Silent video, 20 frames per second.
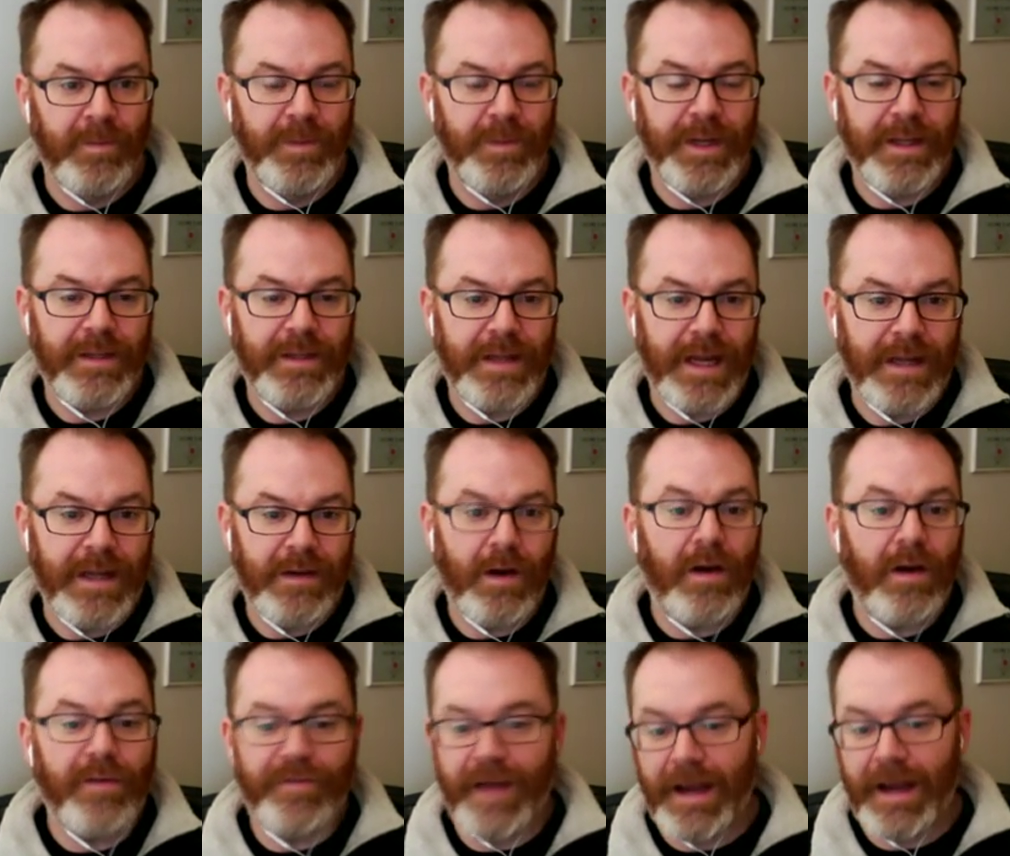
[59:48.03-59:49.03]
because and
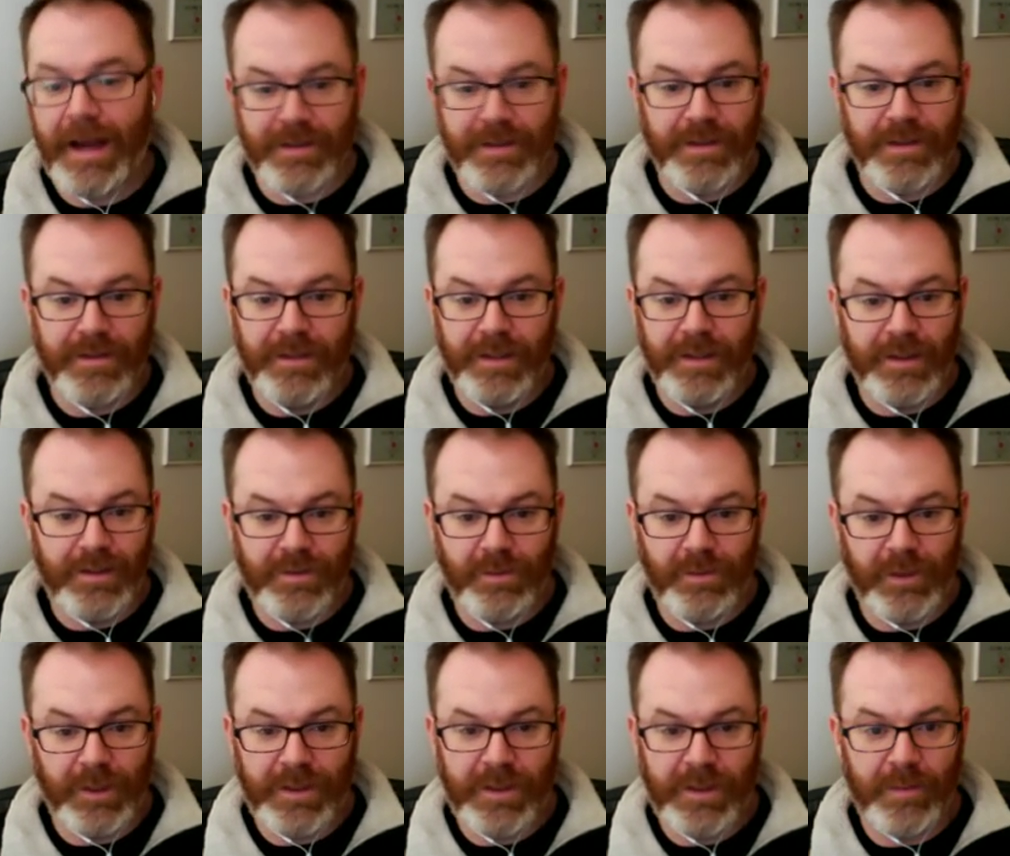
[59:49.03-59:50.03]
Artifact is
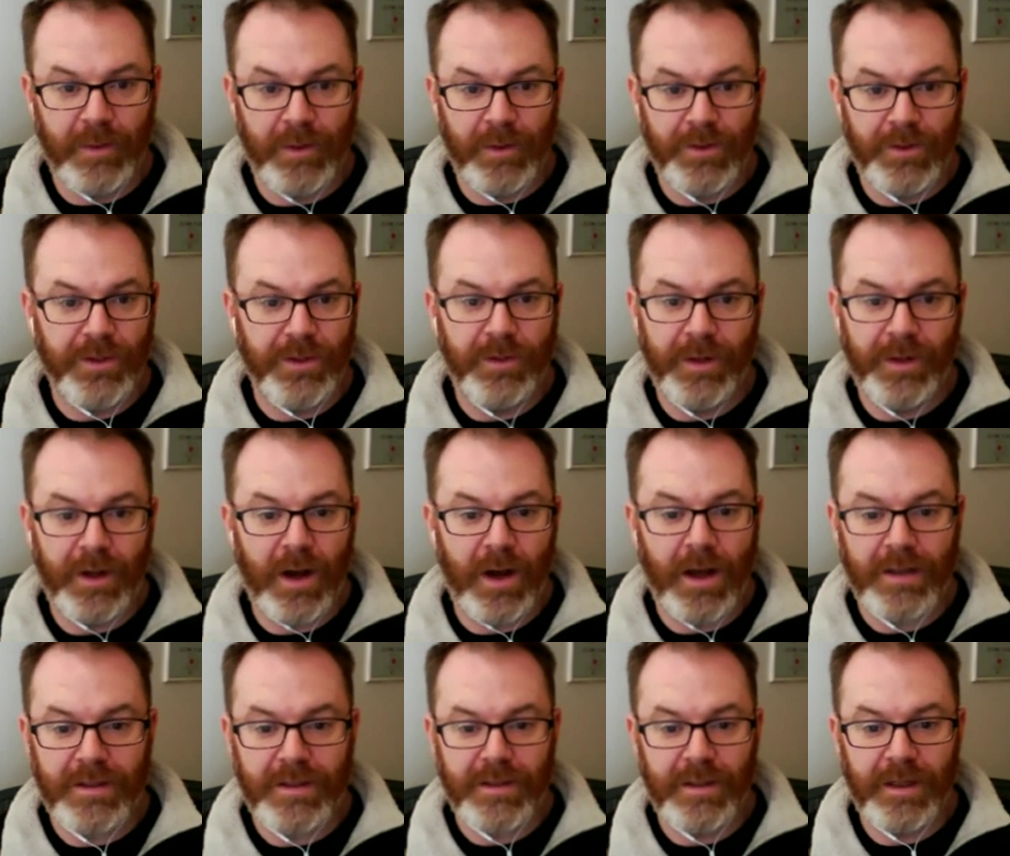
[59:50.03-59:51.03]
really similar too in
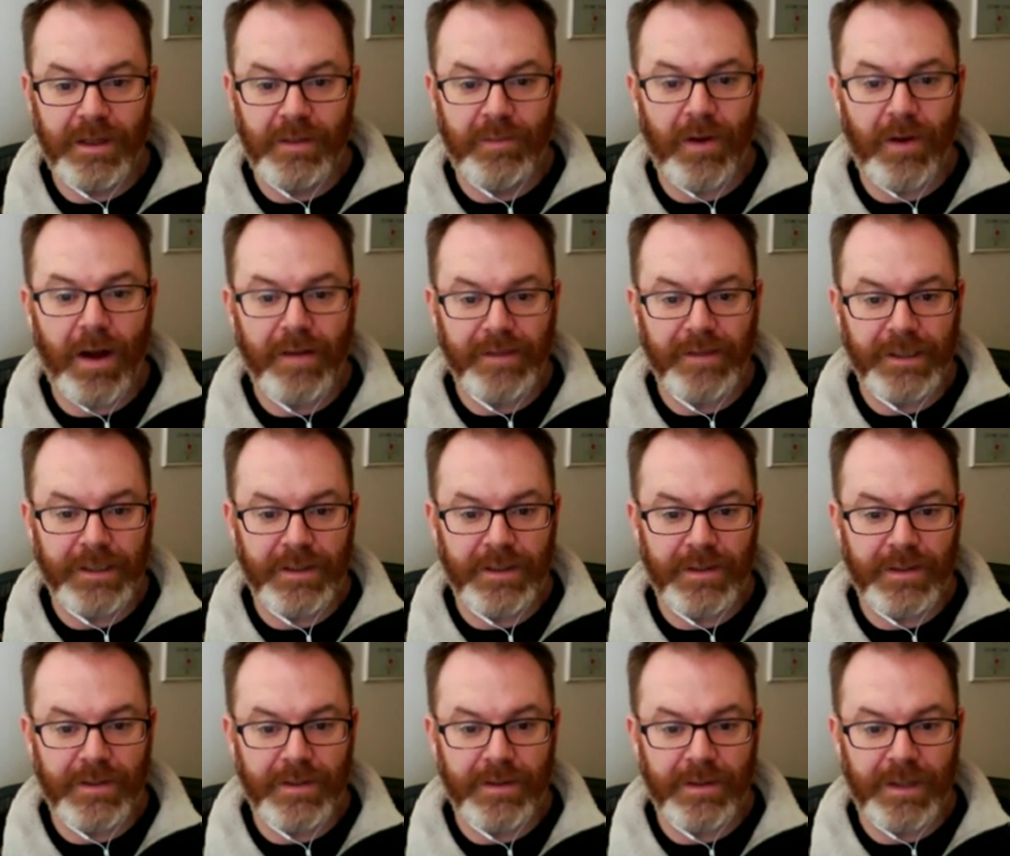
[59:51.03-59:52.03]
Austin and
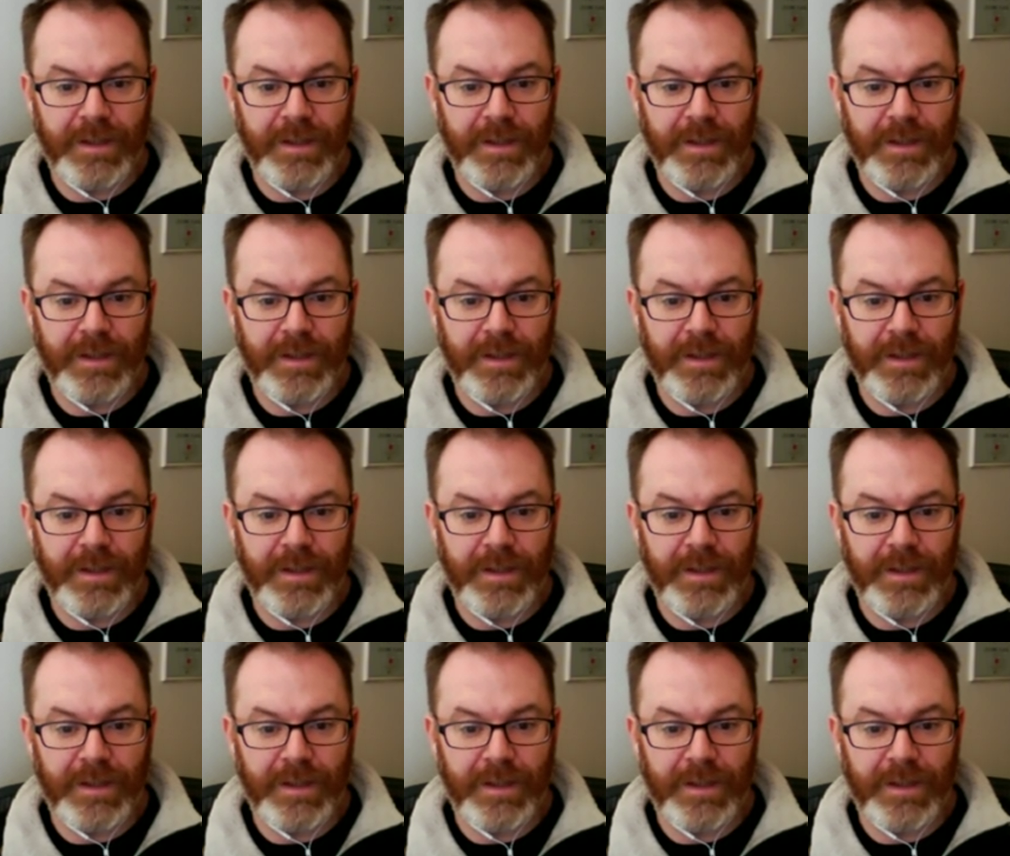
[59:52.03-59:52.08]
Providence